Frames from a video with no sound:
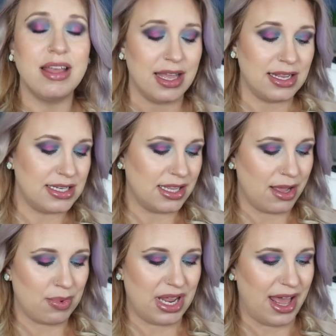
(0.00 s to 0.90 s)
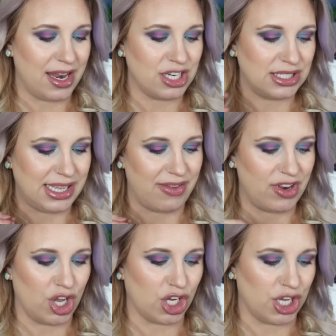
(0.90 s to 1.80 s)
until I went ahead and just gave it
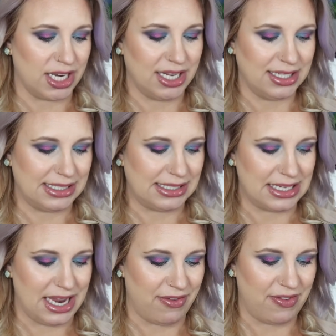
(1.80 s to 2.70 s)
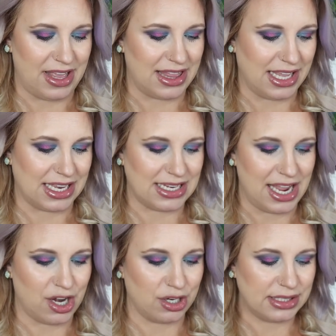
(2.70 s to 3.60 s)
a good sniff in the
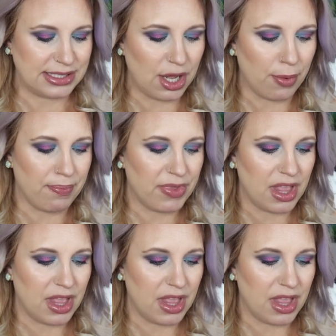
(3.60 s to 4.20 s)
container. So